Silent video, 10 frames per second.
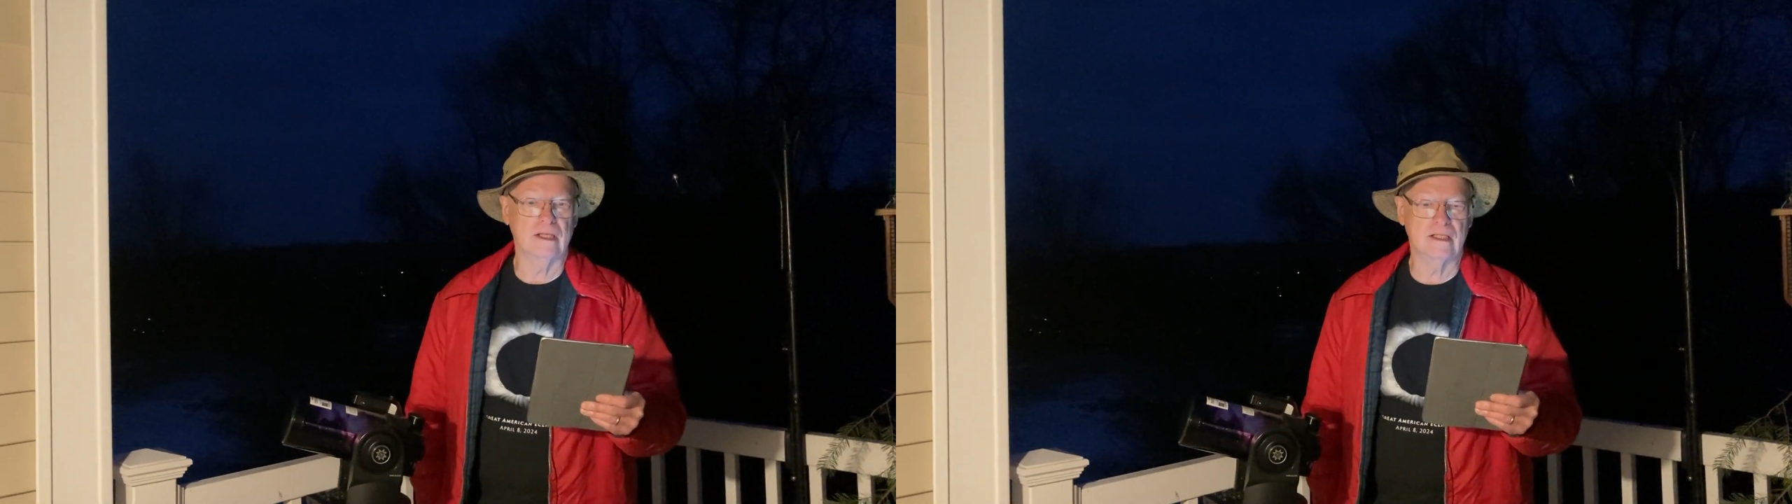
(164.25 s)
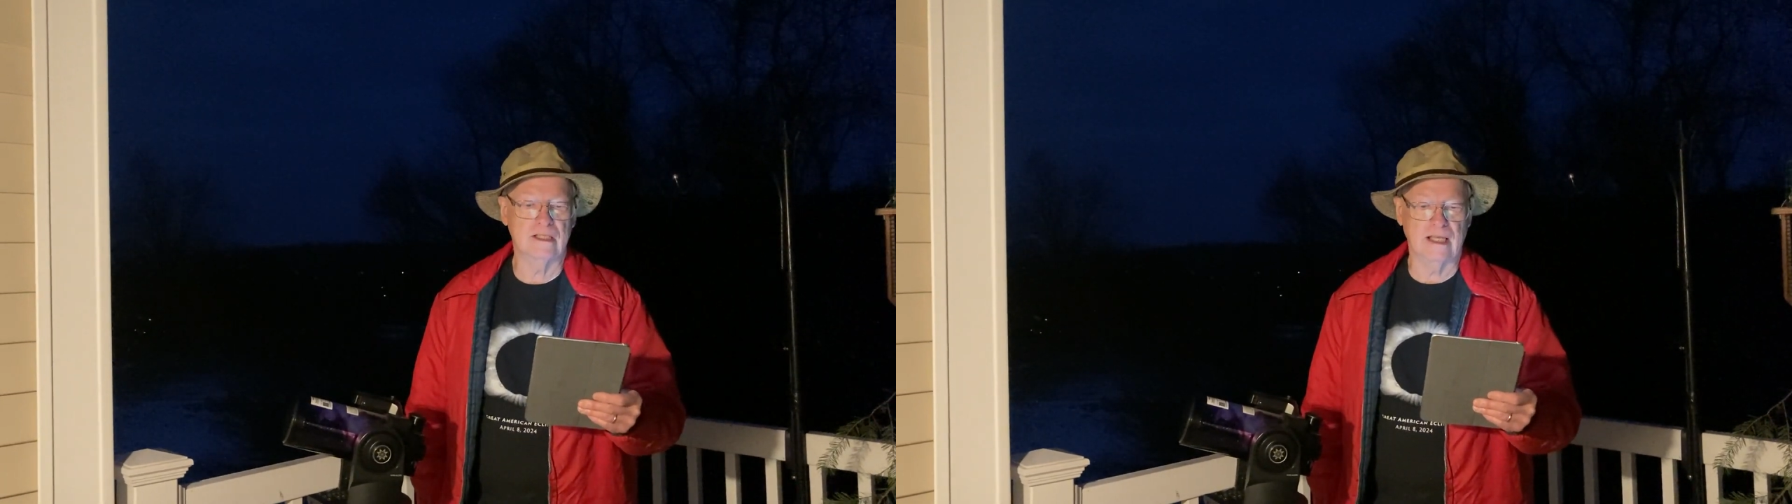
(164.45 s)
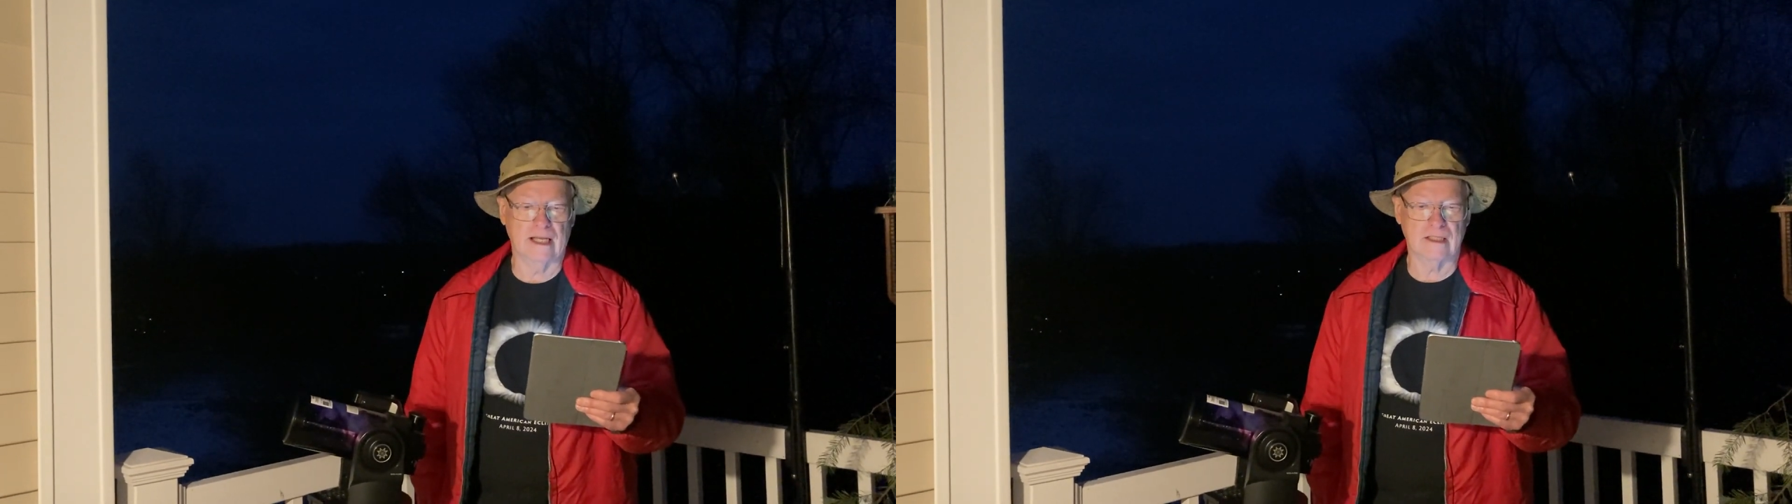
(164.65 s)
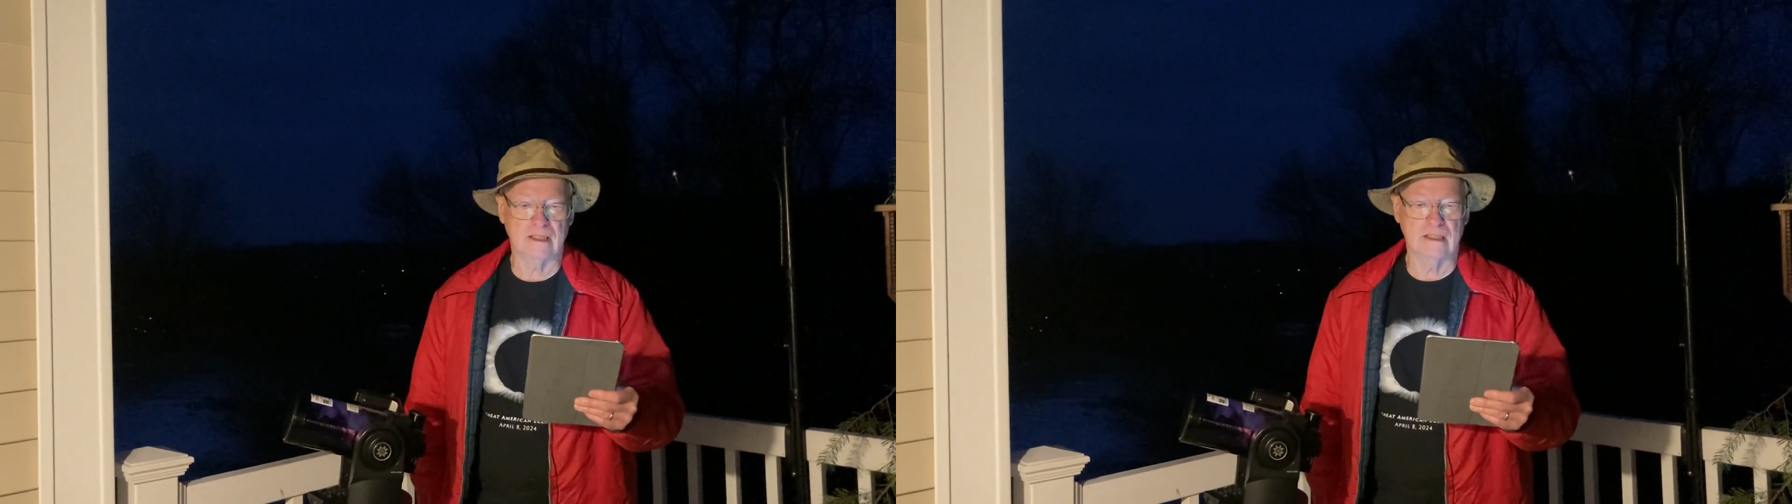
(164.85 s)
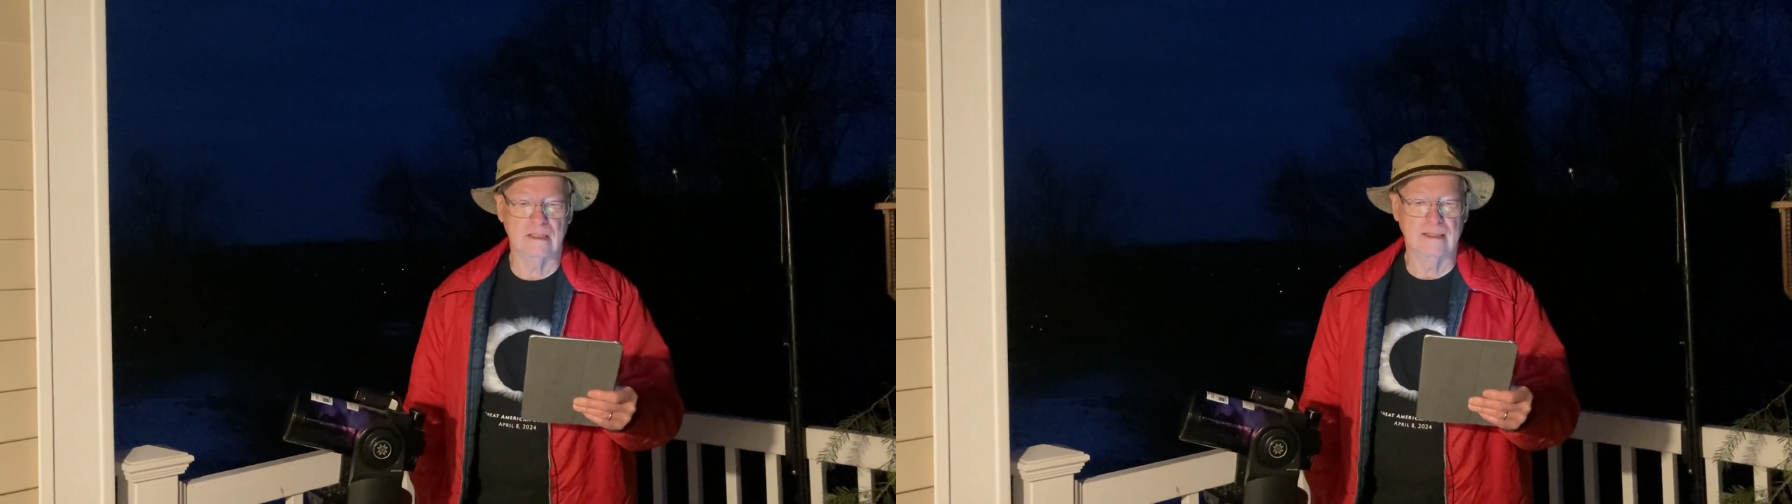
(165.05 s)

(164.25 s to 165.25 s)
6th